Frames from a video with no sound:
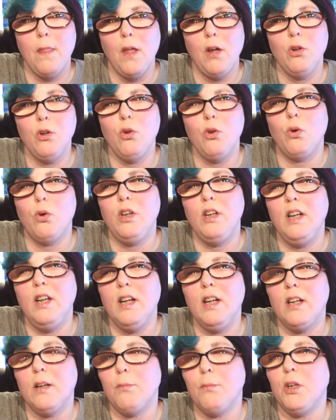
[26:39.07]
Your
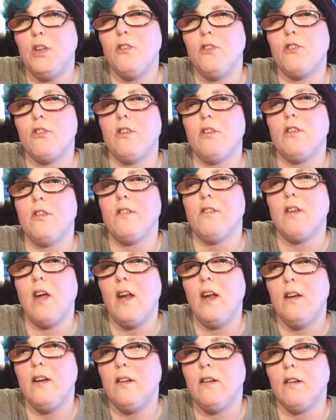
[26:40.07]
ligaments and
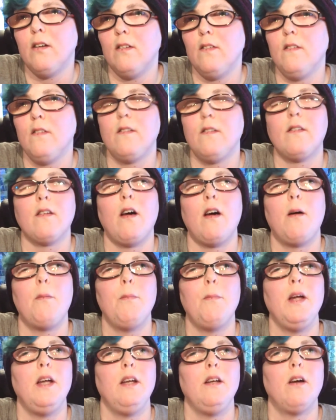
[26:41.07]
tendons are
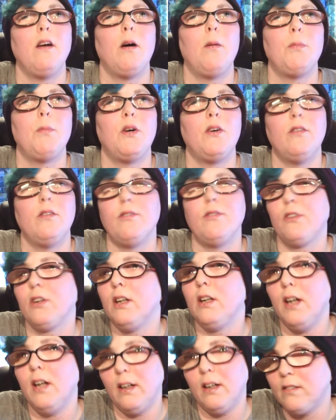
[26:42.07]
made up of
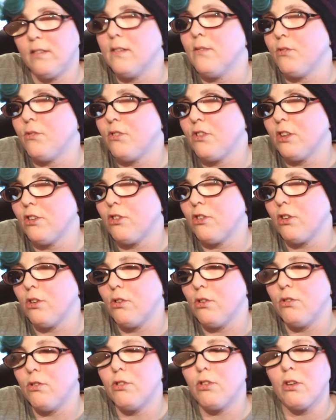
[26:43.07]
connective
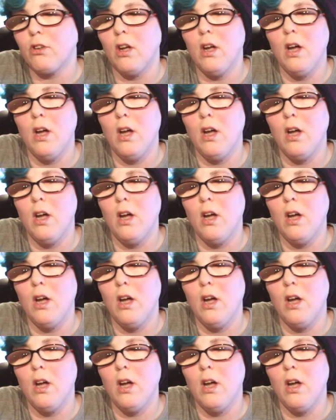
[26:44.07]
tissues.